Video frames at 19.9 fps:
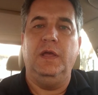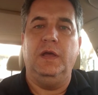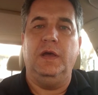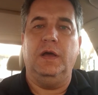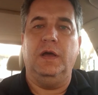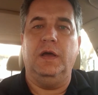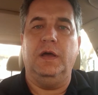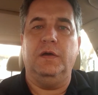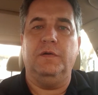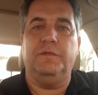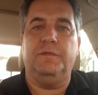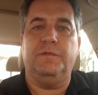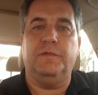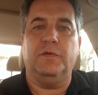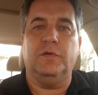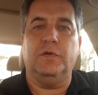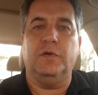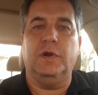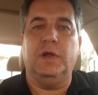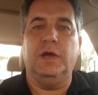
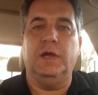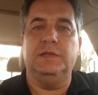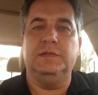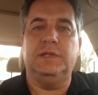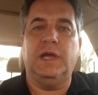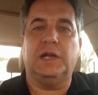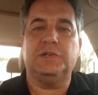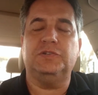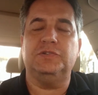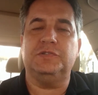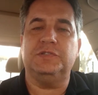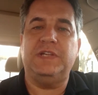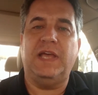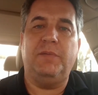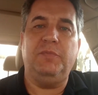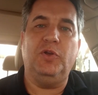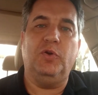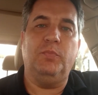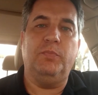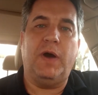for Dr.
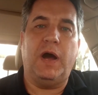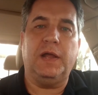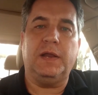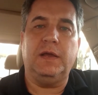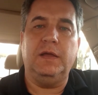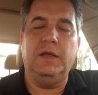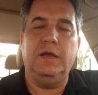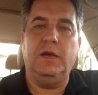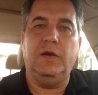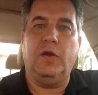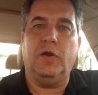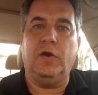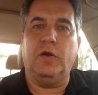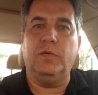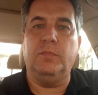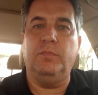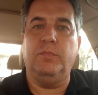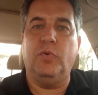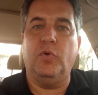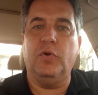Samuel Bada,
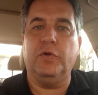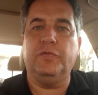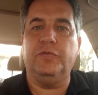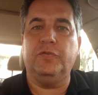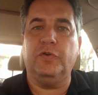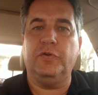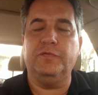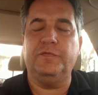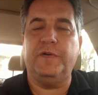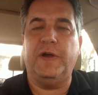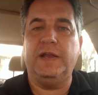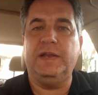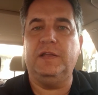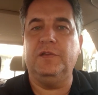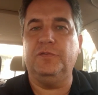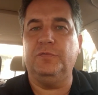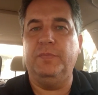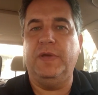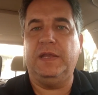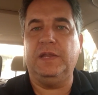our board-certified
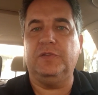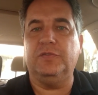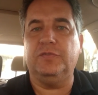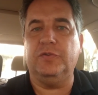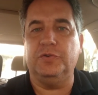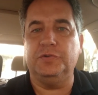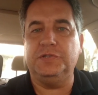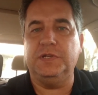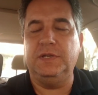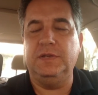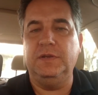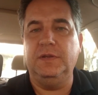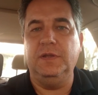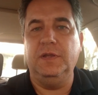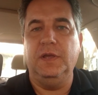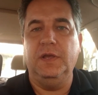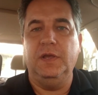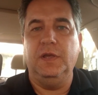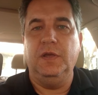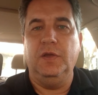cosmetic surgeon
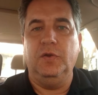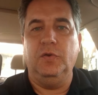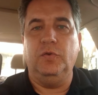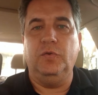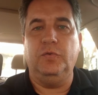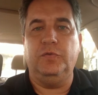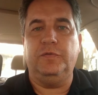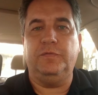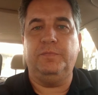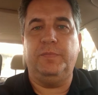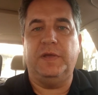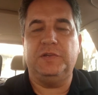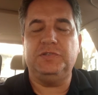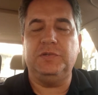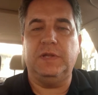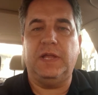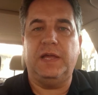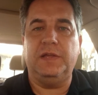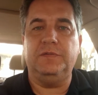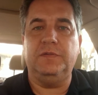who
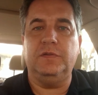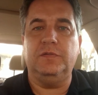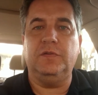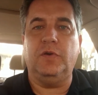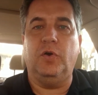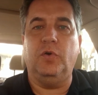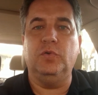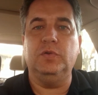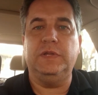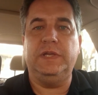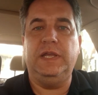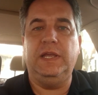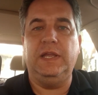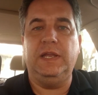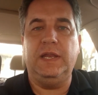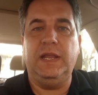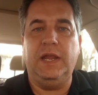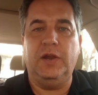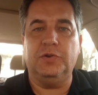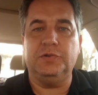specializes only
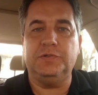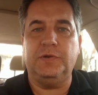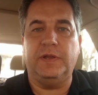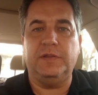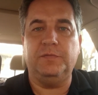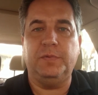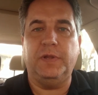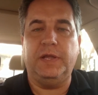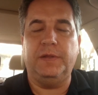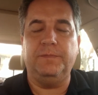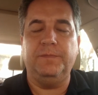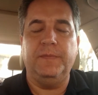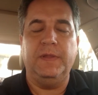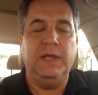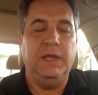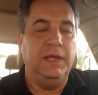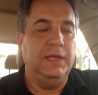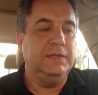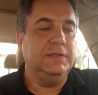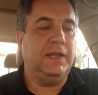in hair transplant.
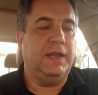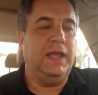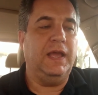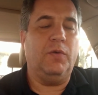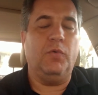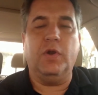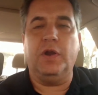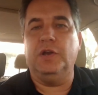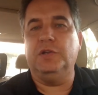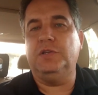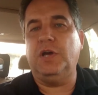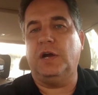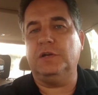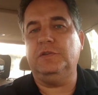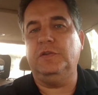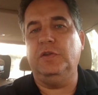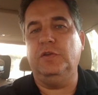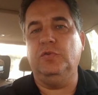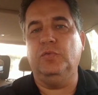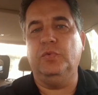Today I wanted to talk
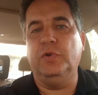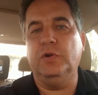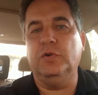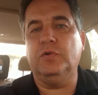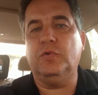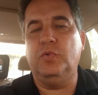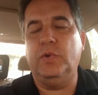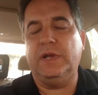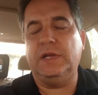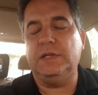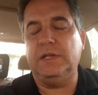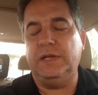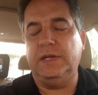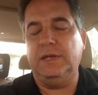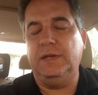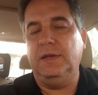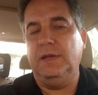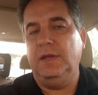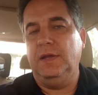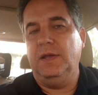to you real
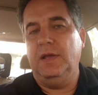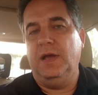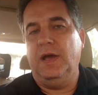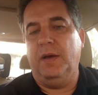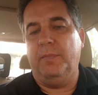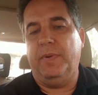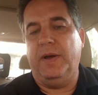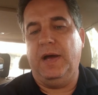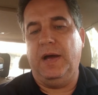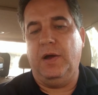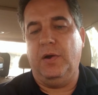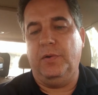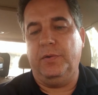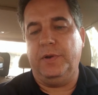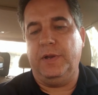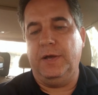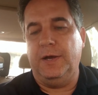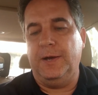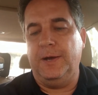quickly about